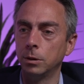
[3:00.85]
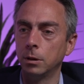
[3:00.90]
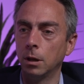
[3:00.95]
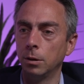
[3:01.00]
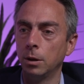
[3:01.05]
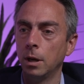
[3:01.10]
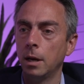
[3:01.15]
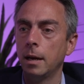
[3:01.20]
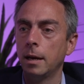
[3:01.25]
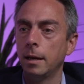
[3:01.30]

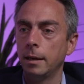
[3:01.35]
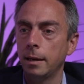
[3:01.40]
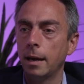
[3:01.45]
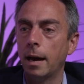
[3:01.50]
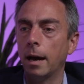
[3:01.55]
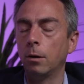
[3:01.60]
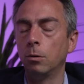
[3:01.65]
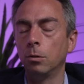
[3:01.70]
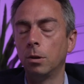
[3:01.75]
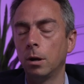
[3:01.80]
So,
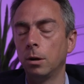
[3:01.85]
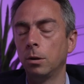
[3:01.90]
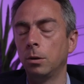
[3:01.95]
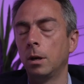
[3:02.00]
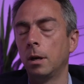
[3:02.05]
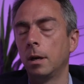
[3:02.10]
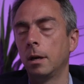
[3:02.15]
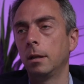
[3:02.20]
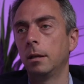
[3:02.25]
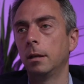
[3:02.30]
although
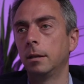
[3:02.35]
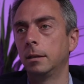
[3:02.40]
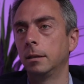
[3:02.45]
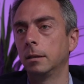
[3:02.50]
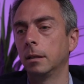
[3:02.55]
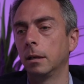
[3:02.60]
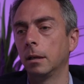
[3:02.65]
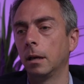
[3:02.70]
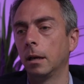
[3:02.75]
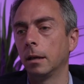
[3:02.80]
this
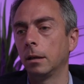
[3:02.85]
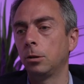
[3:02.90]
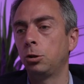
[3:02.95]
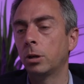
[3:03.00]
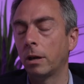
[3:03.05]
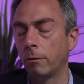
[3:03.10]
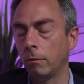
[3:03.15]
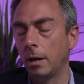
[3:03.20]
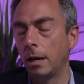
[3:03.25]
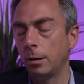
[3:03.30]
is a
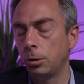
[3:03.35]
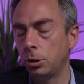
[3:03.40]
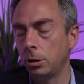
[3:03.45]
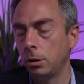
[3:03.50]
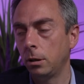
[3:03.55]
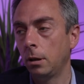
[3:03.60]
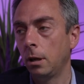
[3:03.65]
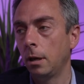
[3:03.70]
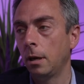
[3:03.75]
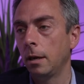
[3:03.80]
general
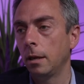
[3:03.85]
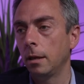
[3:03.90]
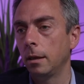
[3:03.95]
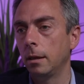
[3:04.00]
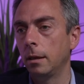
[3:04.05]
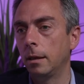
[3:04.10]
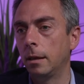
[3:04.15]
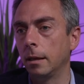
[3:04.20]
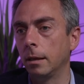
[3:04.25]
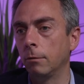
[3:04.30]
election,
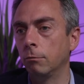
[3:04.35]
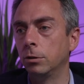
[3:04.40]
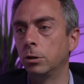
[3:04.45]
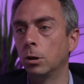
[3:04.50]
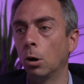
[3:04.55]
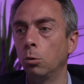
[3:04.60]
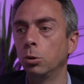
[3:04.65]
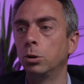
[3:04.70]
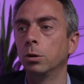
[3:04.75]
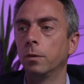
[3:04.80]
the
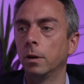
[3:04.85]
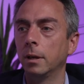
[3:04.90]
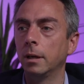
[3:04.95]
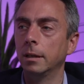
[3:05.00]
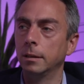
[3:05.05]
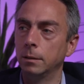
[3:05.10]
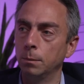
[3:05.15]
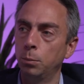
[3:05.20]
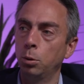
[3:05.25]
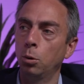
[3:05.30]
result of it
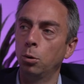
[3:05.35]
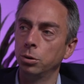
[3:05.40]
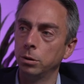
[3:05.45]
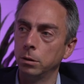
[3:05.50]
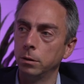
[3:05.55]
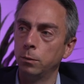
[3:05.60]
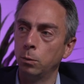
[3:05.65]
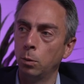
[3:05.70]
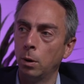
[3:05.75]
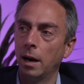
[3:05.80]
is
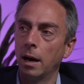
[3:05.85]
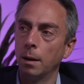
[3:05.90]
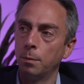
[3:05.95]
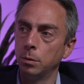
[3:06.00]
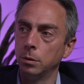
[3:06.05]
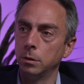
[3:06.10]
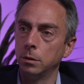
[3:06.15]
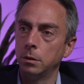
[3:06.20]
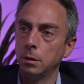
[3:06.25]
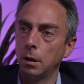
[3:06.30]
important to what
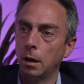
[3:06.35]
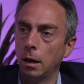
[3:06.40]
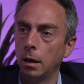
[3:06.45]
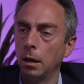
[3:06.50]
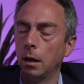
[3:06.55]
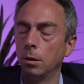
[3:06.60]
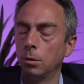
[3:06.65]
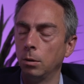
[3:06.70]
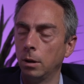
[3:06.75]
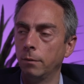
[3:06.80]
happens at
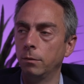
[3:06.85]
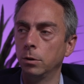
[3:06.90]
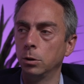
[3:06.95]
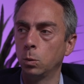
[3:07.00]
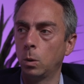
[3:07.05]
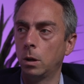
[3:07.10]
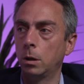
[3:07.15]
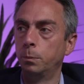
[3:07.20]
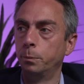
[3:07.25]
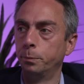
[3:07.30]
local level as
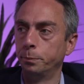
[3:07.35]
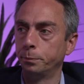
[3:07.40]
well.